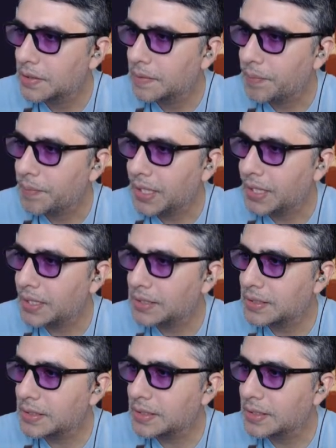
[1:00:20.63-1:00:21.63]

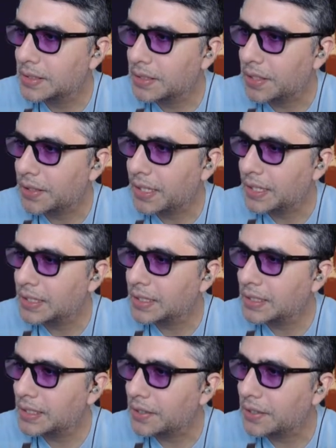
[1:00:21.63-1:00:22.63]
there
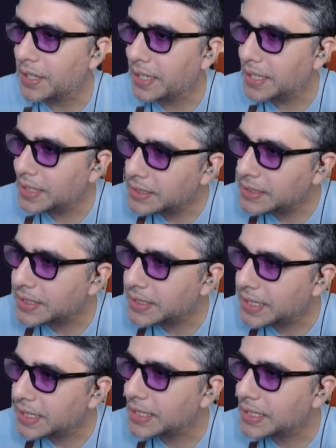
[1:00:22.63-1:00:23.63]
is
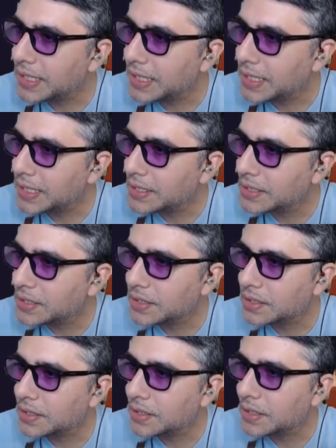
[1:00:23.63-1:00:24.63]
an is
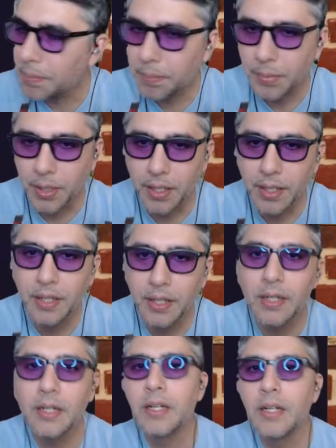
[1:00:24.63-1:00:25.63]
number.
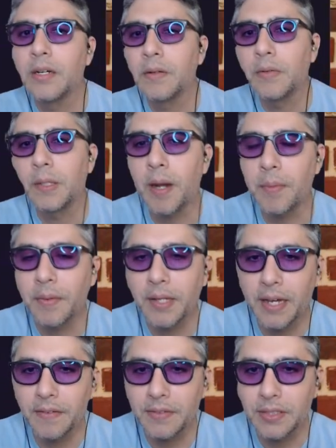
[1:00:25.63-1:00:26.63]
We probably
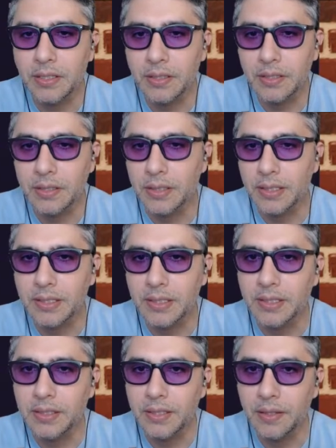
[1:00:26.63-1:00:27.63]
have to, let's see,
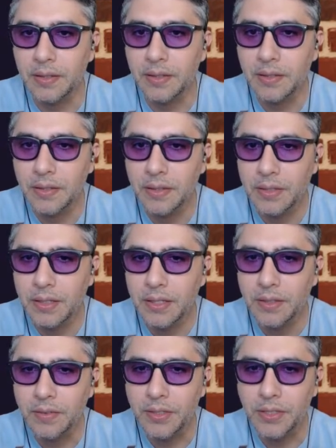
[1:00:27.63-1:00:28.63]
so
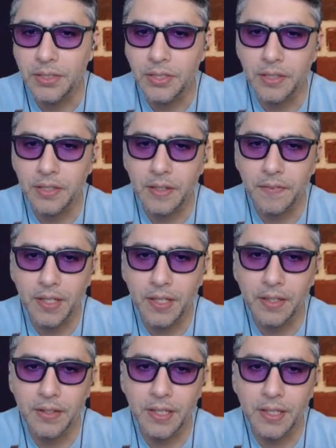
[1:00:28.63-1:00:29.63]
returns true if
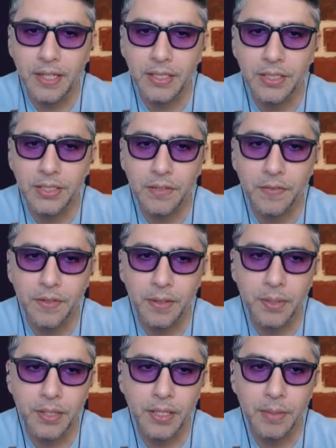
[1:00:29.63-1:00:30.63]
either the integer or floating
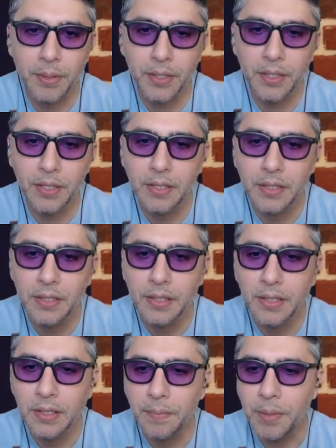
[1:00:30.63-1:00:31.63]
point number,
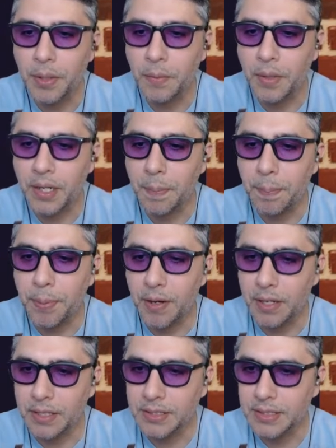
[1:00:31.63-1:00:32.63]
but we want to
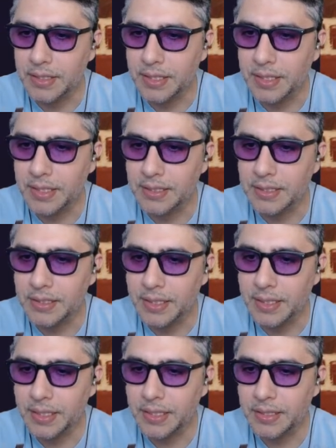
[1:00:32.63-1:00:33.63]
parse this
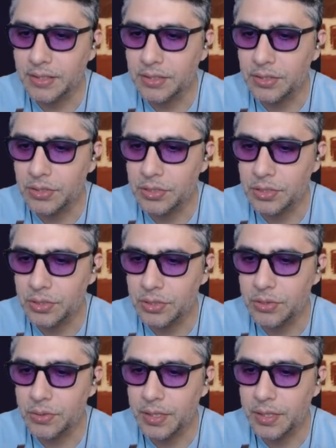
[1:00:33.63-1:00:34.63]

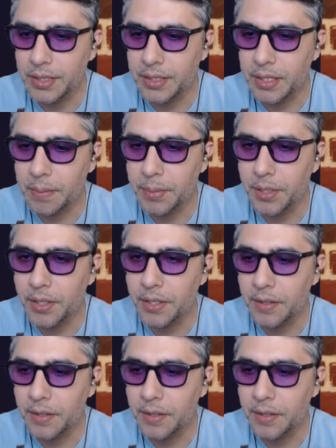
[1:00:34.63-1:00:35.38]
into a number.